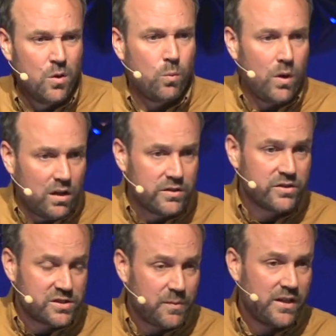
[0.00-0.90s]
while
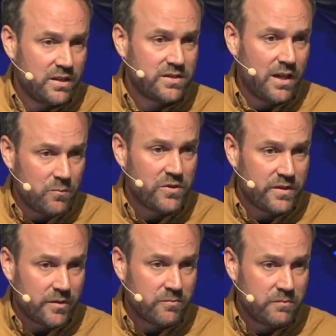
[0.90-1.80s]
you're spending time with
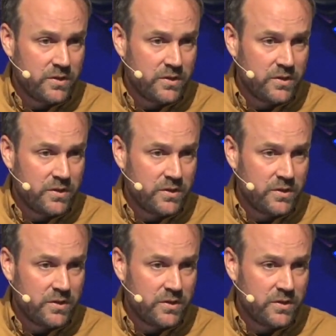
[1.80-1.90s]
them?